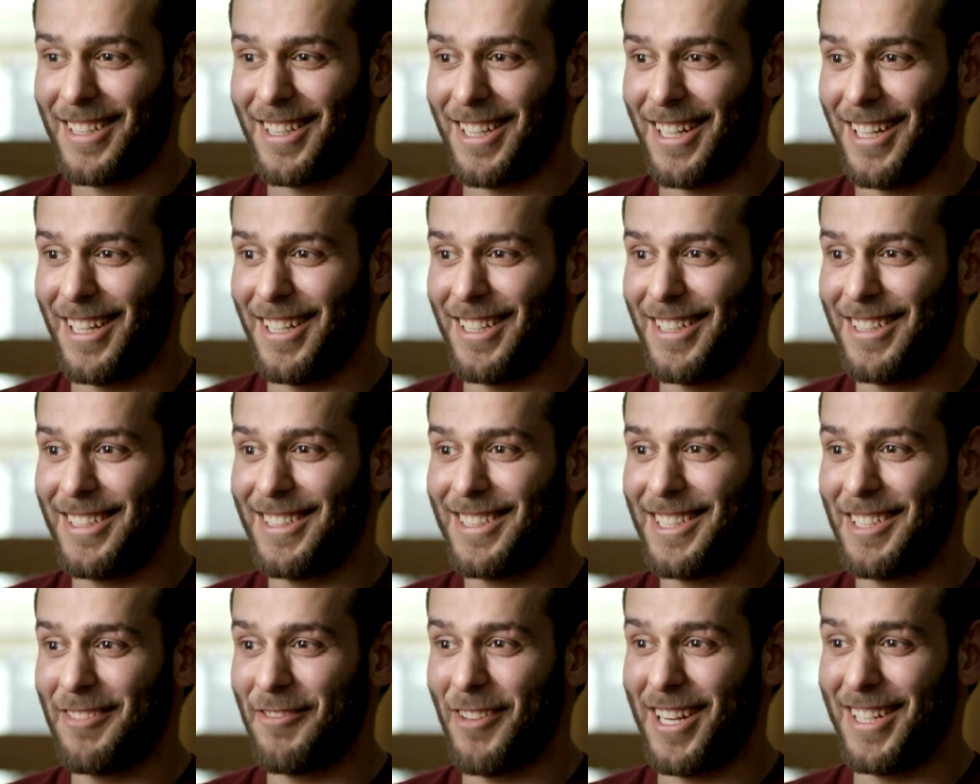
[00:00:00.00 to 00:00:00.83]
Like,
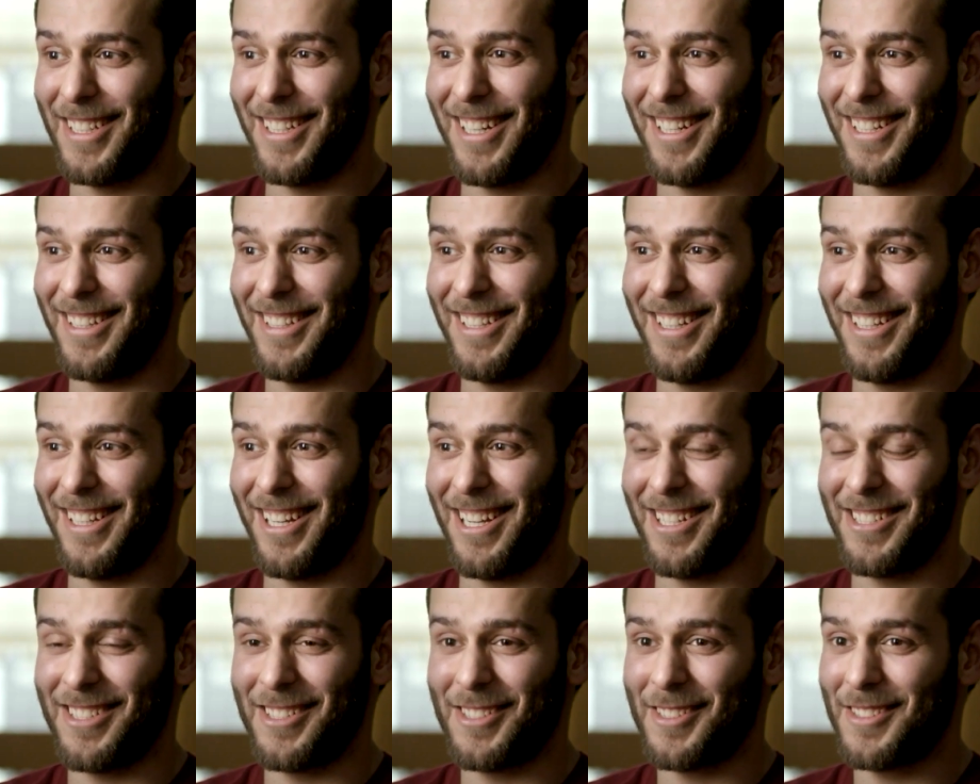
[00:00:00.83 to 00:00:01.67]
find anything,
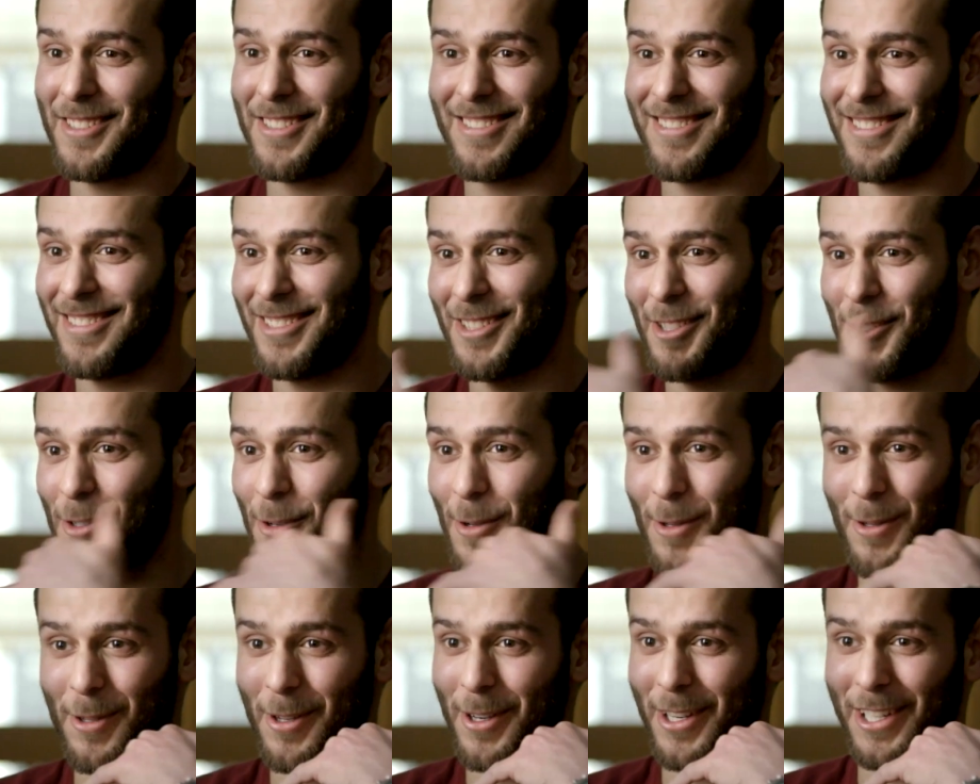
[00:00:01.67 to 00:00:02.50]
I just
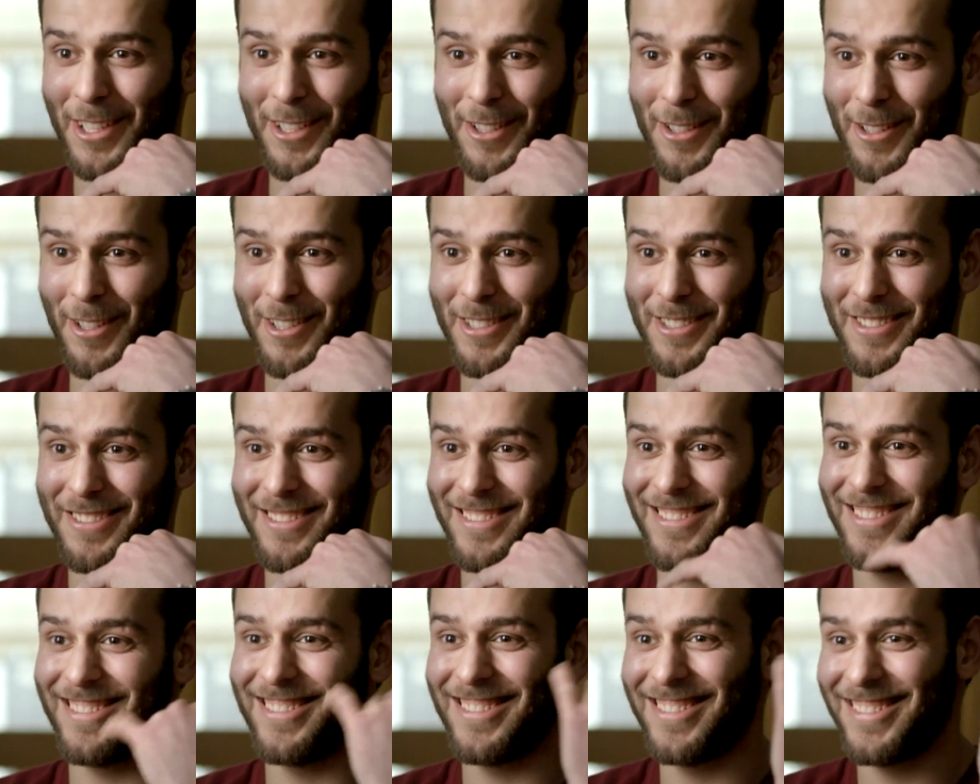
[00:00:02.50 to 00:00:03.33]
call the Red Cross.
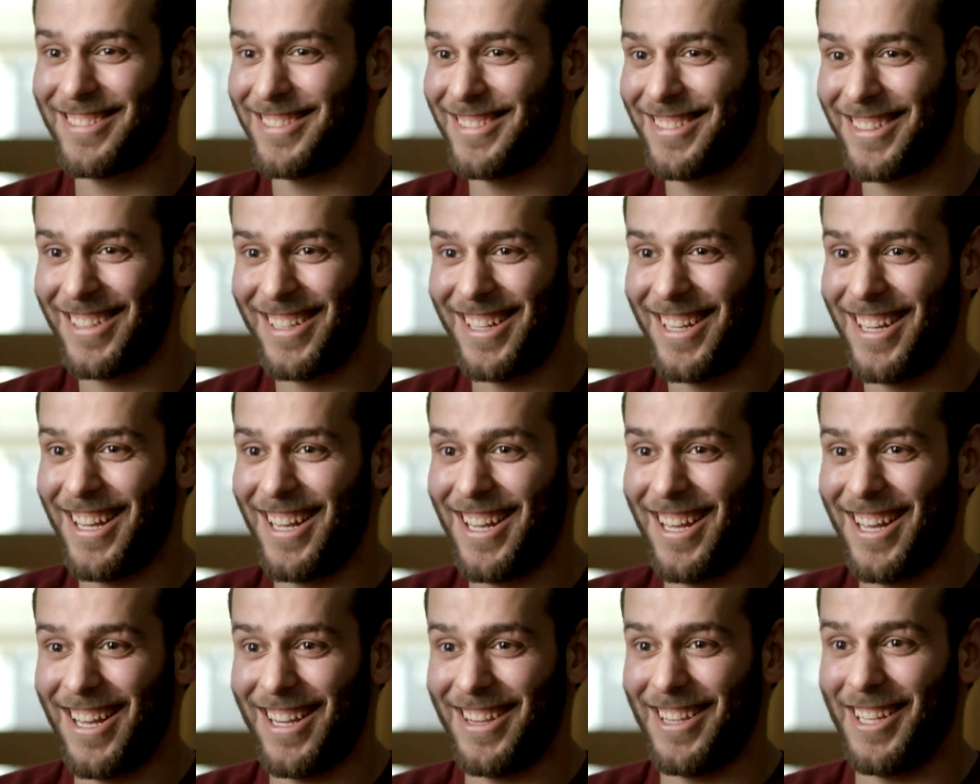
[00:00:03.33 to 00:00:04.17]

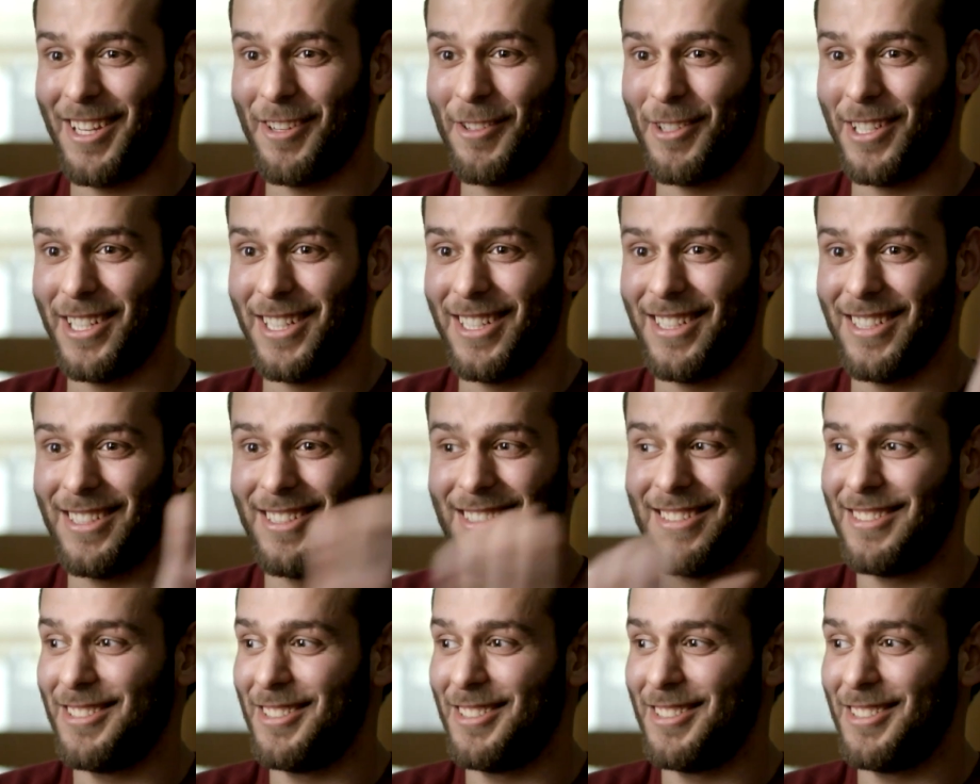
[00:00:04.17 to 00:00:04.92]
And they will...